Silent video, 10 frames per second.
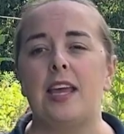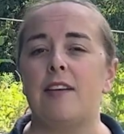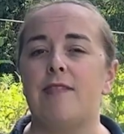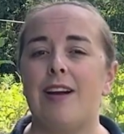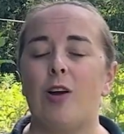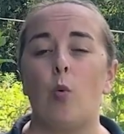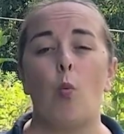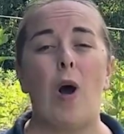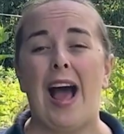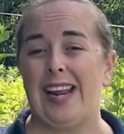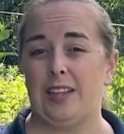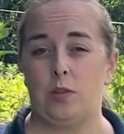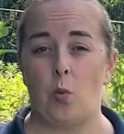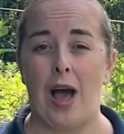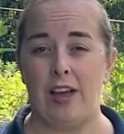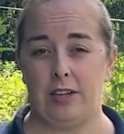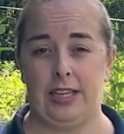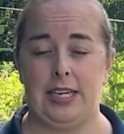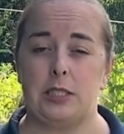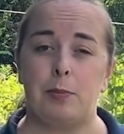can vary
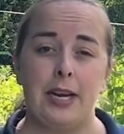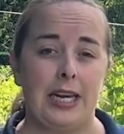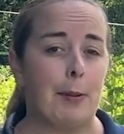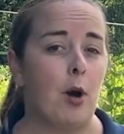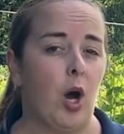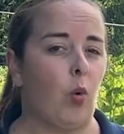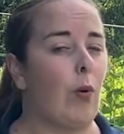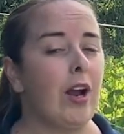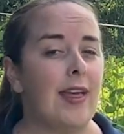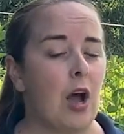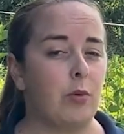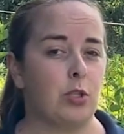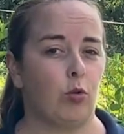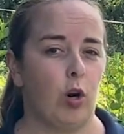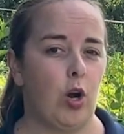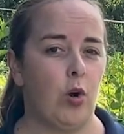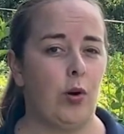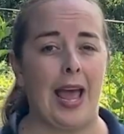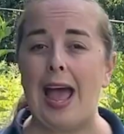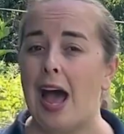wildly depending upon where that was grown,
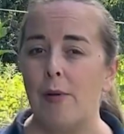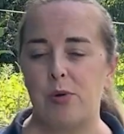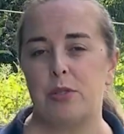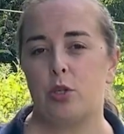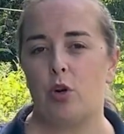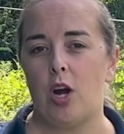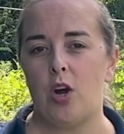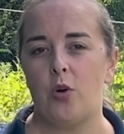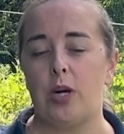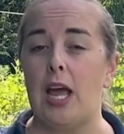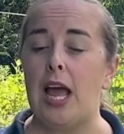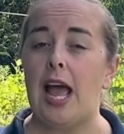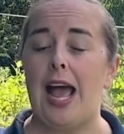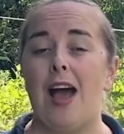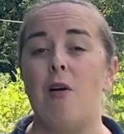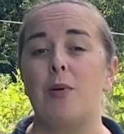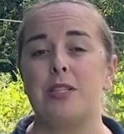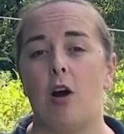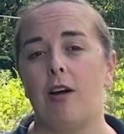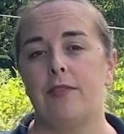how it was
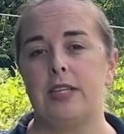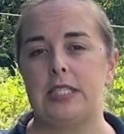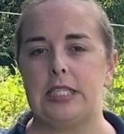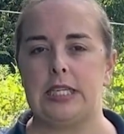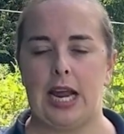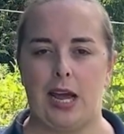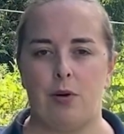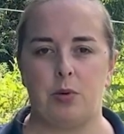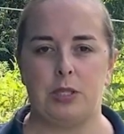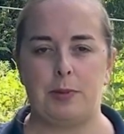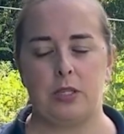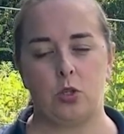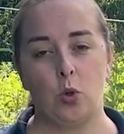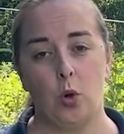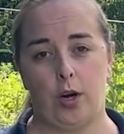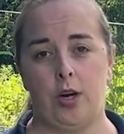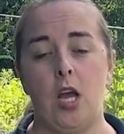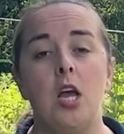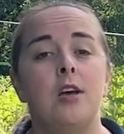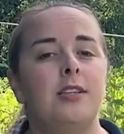harvested, and how it was been stored.
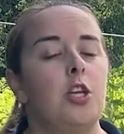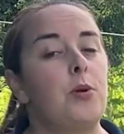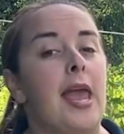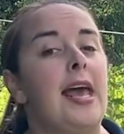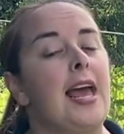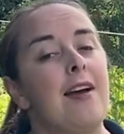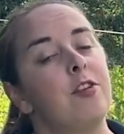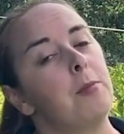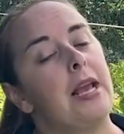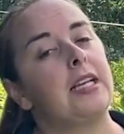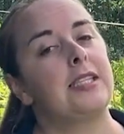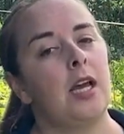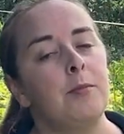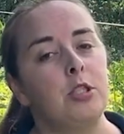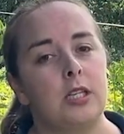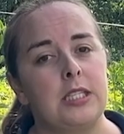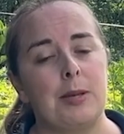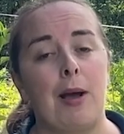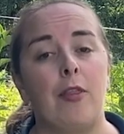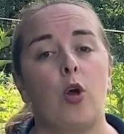So you can't ever make assumptions
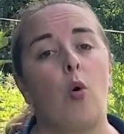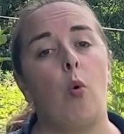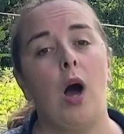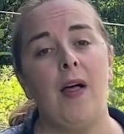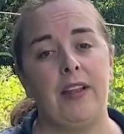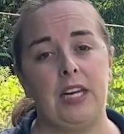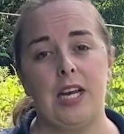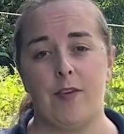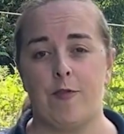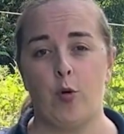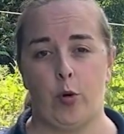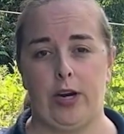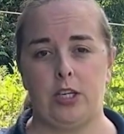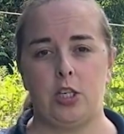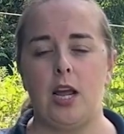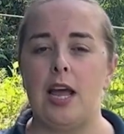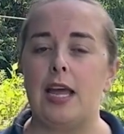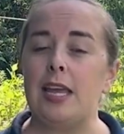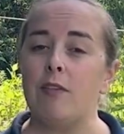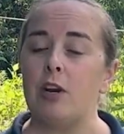about the quality of a forage.
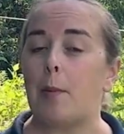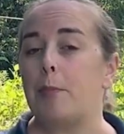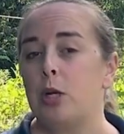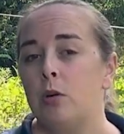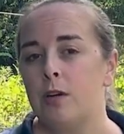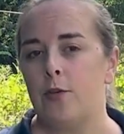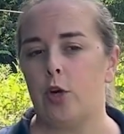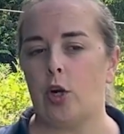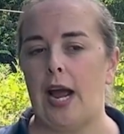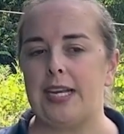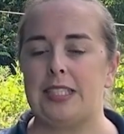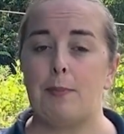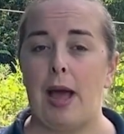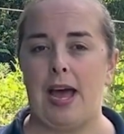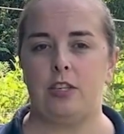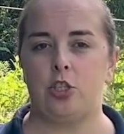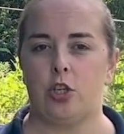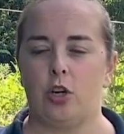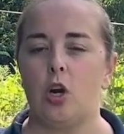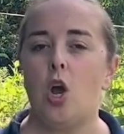Even a beautiful grassy
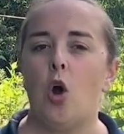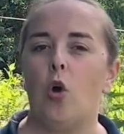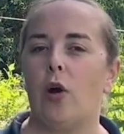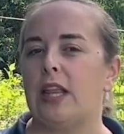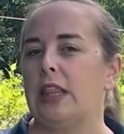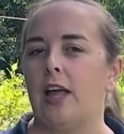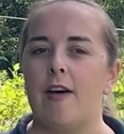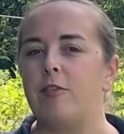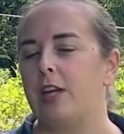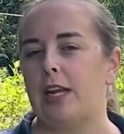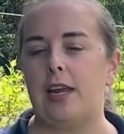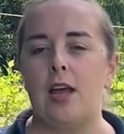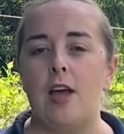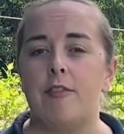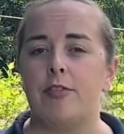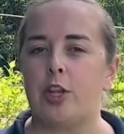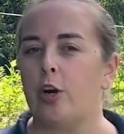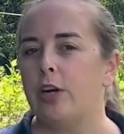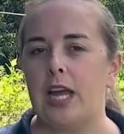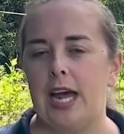pasture or a lovely
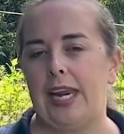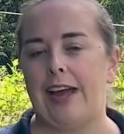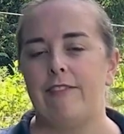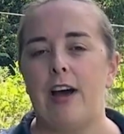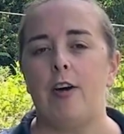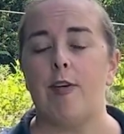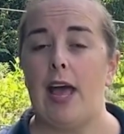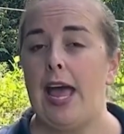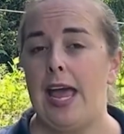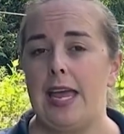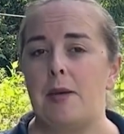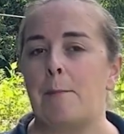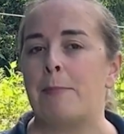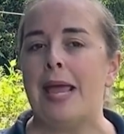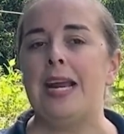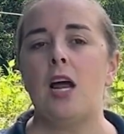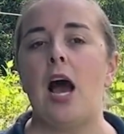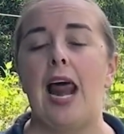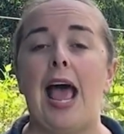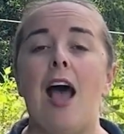third cutting alfalfa hay may
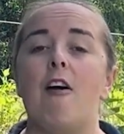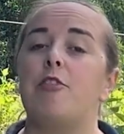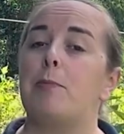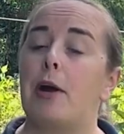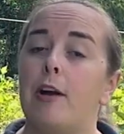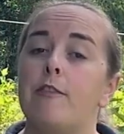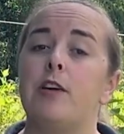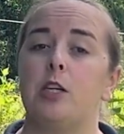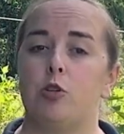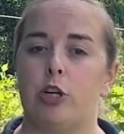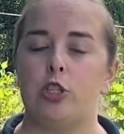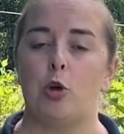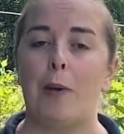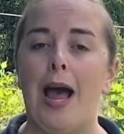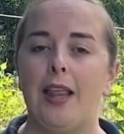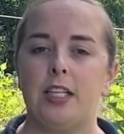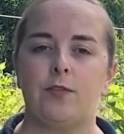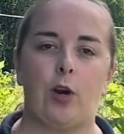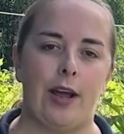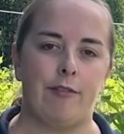not have the perfect nutritional balance
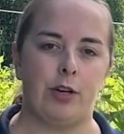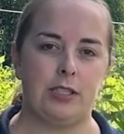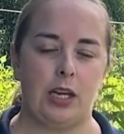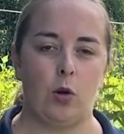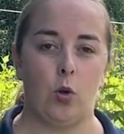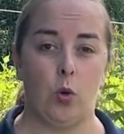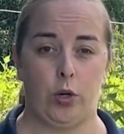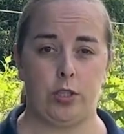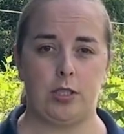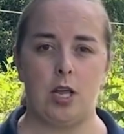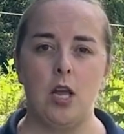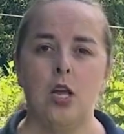for every single horse.